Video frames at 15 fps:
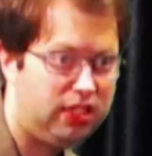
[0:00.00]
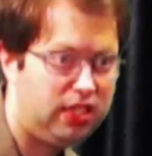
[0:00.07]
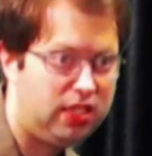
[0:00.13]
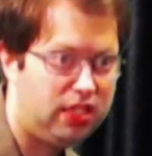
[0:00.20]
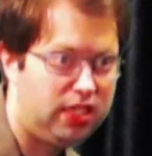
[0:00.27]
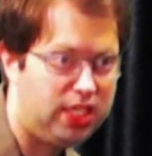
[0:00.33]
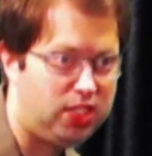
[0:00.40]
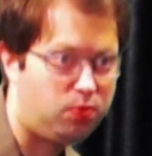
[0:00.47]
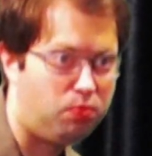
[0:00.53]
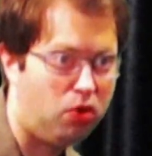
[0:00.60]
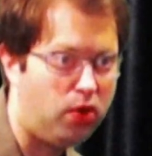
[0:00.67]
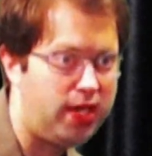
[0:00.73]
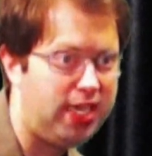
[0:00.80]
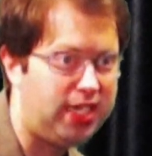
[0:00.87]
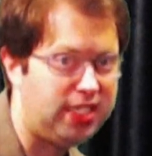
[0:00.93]
He's
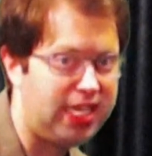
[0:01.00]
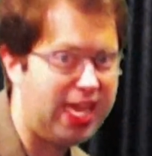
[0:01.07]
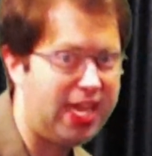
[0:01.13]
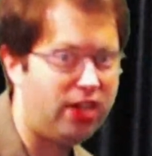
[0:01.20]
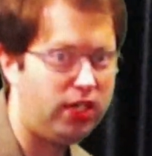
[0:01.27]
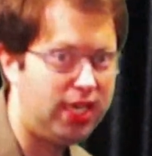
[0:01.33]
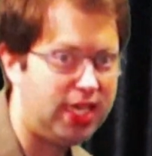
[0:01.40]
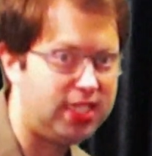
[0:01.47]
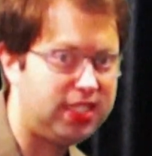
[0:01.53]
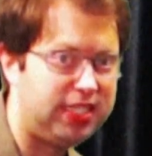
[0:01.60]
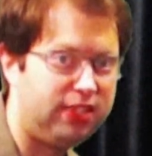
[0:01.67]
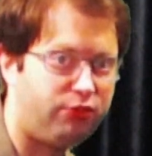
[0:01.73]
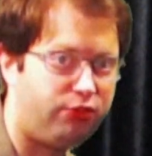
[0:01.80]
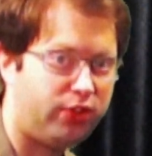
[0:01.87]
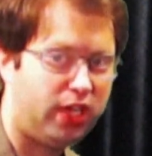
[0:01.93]
pointing down as
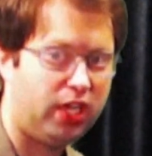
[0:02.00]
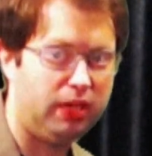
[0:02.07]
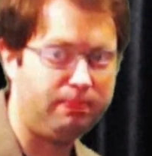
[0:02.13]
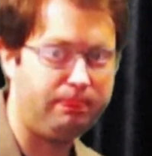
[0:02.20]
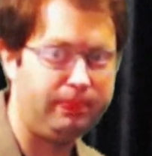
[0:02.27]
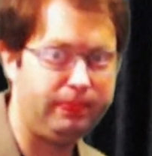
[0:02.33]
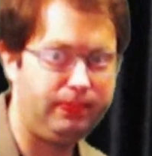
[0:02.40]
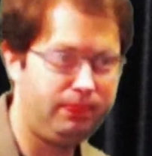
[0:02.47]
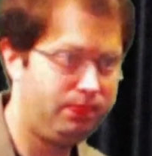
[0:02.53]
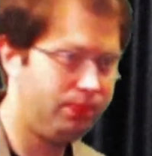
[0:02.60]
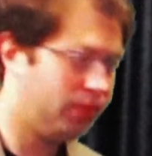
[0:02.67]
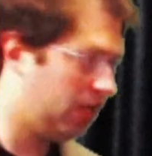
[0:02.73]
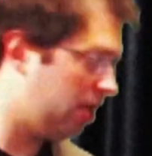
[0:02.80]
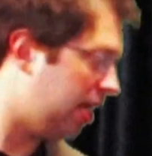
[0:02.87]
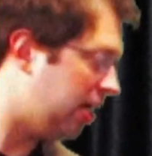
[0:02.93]
if um,
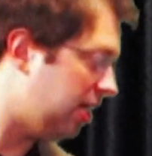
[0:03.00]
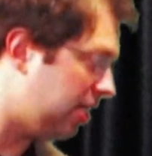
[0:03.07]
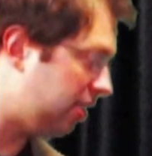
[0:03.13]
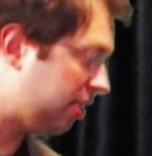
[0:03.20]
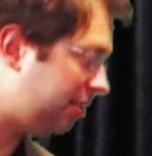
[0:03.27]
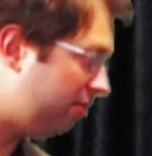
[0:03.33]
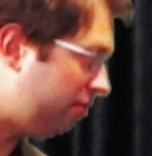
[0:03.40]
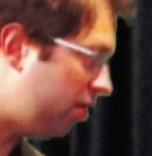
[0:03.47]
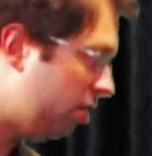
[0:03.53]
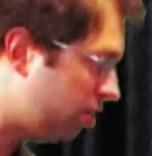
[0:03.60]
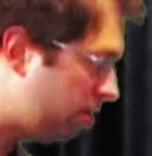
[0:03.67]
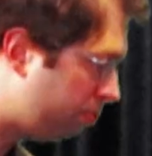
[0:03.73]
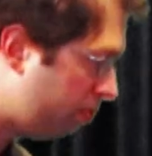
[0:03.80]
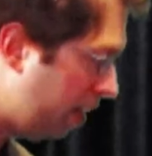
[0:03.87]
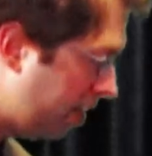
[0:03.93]
in his severe
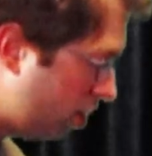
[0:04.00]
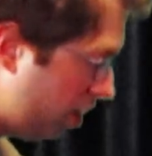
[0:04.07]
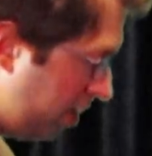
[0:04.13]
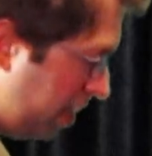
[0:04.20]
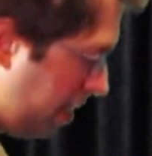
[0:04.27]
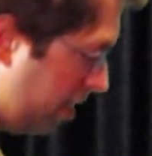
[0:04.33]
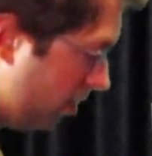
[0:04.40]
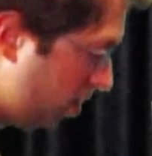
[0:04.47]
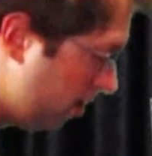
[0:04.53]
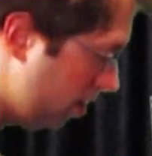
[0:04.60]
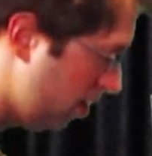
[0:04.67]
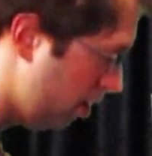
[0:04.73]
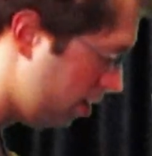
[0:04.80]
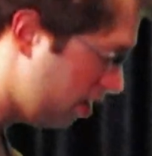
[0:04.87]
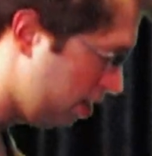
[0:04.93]
depression he is
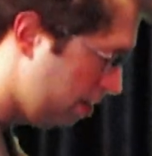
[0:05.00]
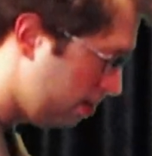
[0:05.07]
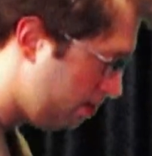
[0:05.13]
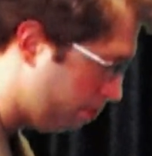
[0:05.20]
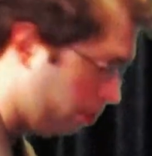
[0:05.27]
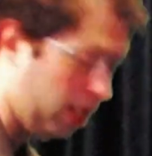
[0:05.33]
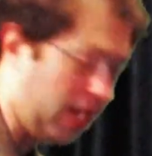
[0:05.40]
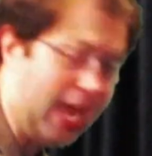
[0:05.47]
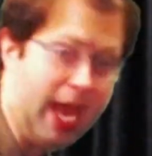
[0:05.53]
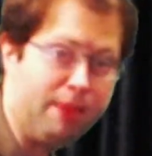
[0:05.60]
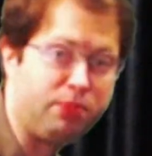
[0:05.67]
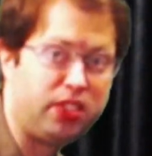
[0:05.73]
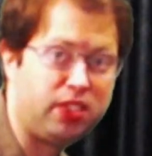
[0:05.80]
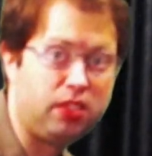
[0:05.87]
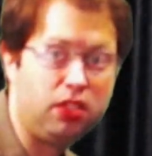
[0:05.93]

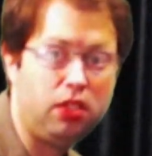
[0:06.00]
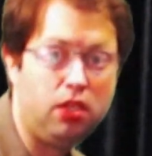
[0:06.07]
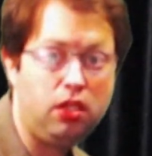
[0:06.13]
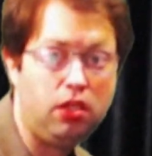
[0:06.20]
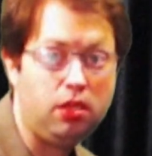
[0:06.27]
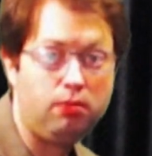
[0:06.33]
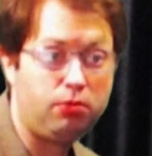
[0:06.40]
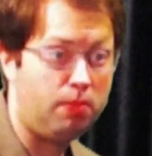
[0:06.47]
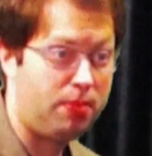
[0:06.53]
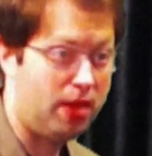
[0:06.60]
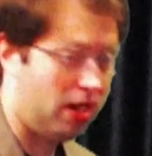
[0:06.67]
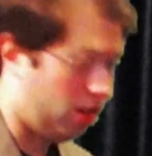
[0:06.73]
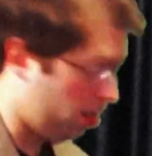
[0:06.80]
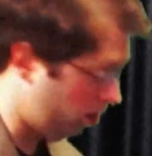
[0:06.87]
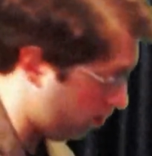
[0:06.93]
perhaps preparing to